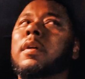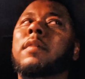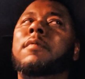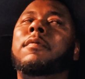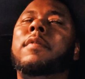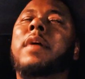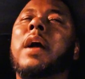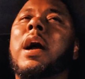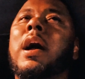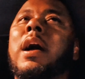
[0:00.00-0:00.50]

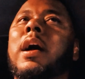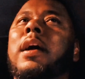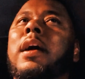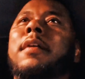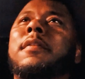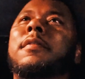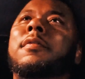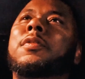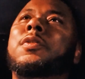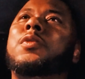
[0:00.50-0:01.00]
of
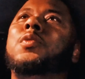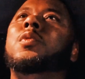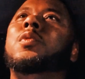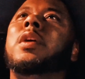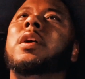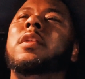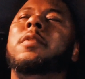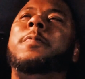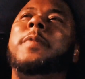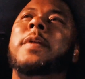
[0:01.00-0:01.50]
God
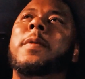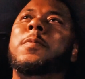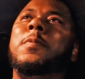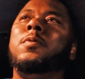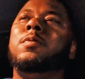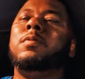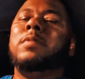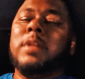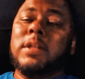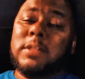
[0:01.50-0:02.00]
through other
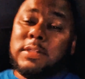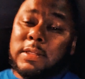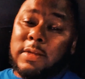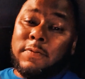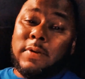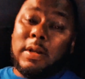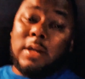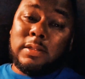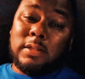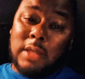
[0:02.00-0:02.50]
people that's
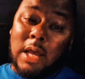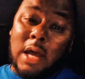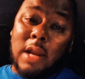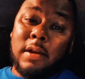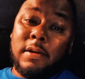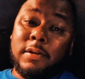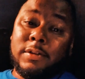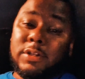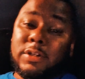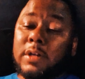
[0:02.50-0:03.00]
even
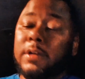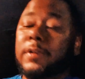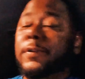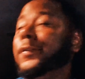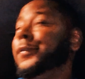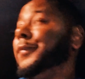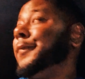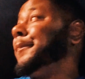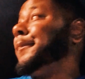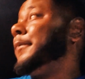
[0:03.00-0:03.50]
outside of the
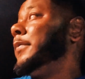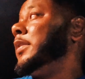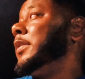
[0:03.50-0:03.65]
church.